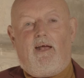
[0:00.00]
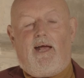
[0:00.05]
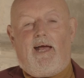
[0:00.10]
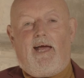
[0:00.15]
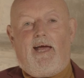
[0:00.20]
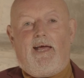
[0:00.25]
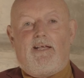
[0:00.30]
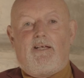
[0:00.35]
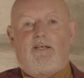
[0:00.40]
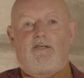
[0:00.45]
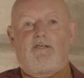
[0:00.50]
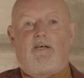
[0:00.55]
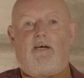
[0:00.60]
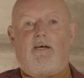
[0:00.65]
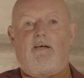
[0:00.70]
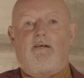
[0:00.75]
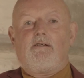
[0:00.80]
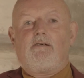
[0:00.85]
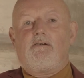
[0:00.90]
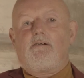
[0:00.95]
and
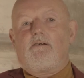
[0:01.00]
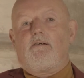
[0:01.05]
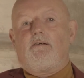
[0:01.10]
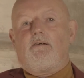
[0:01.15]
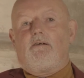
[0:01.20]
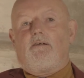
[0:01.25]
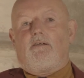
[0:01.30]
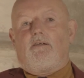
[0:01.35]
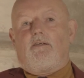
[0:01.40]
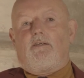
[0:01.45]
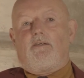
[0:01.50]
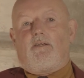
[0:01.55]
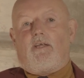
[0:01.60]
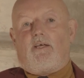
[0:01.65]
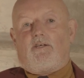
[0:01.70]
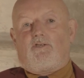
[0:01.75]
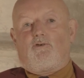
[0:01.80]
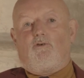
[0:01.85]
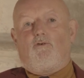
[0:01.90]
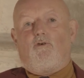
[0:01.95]

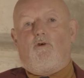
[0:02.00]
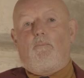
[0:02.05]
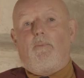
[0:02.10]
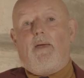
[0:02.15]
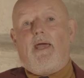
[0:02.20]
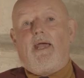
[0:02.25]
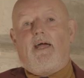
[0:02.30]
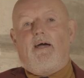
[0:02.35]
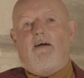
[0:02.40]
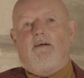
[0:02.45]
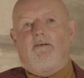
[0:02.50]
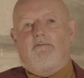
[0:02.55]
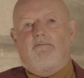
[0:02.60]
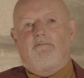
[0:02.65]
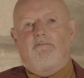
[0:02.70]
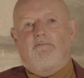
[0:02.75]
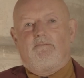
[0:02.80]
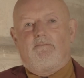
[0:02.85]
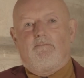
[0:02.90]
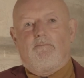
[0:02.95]
they saw a beggar
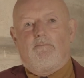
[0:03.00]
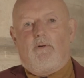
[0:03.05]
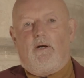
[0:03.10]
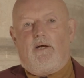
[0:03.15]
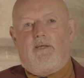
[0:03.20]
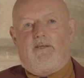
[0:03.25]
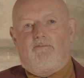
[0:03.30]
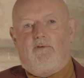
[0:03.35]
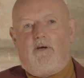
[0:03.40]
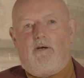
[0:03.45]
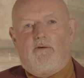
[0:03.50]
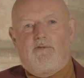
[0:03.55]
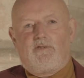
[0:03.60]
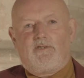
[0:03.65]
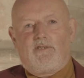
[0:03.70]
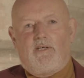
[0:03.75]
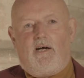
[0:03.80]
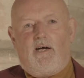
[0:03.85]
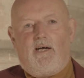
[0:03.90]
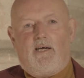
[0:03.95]
by the
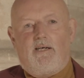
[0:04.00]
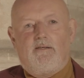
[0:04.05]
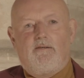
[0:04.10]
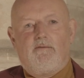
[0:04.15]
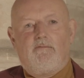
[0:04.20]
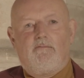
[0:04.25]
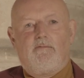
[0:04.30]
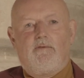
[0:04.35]
roadside,